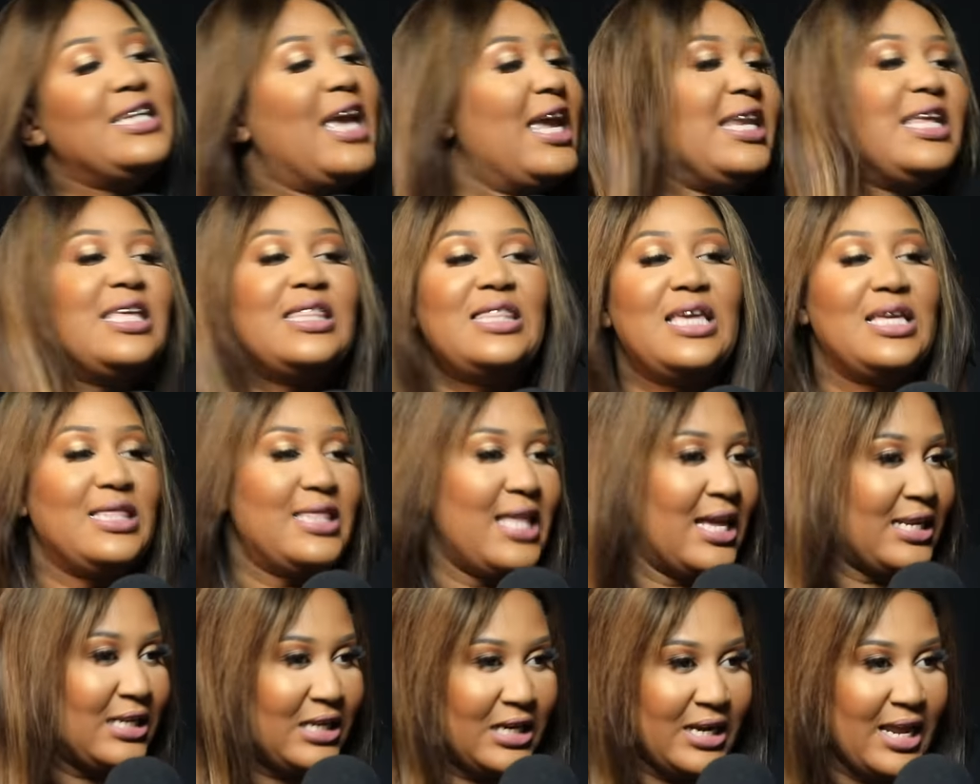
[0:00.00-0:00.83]
anything
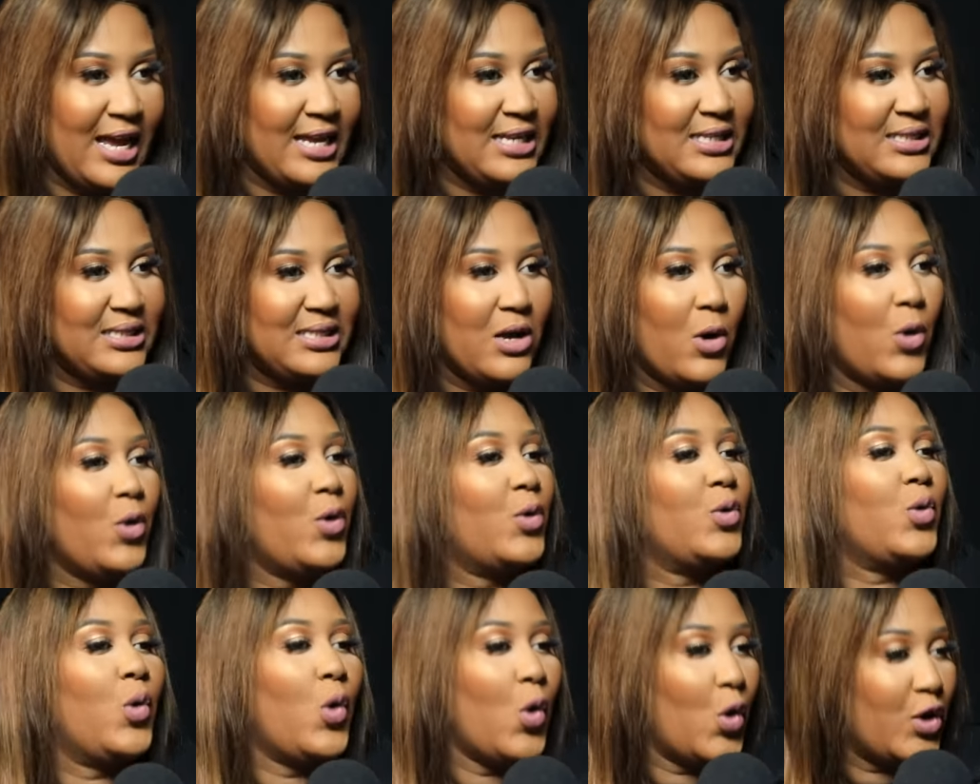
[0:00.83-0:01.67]
that Christ or
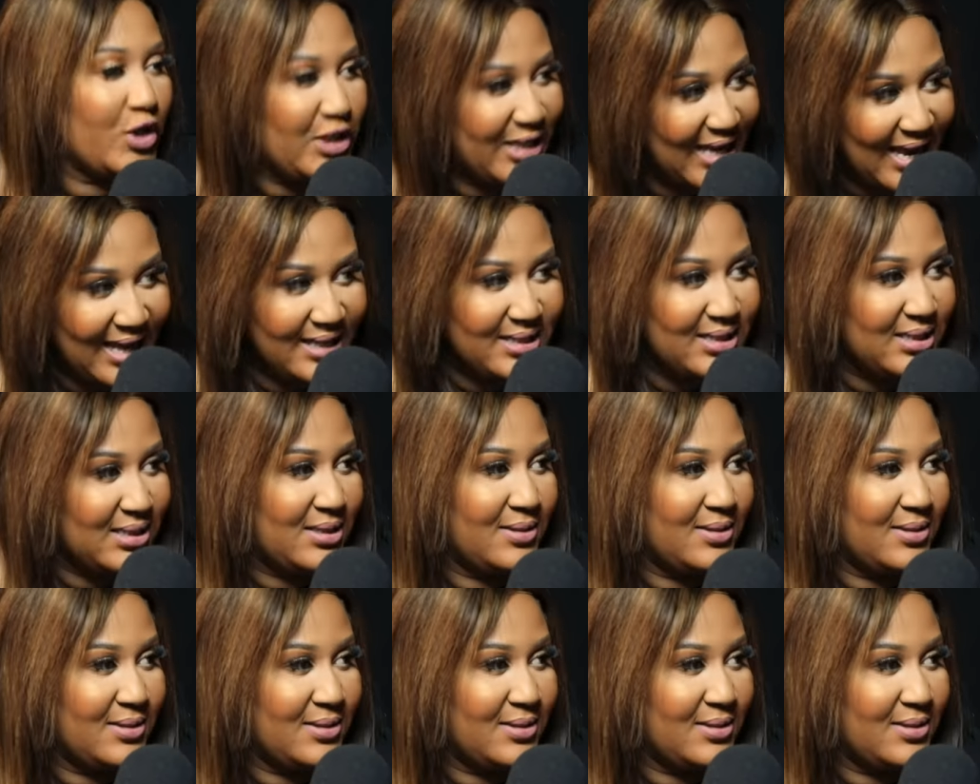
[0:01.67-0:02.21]
God does.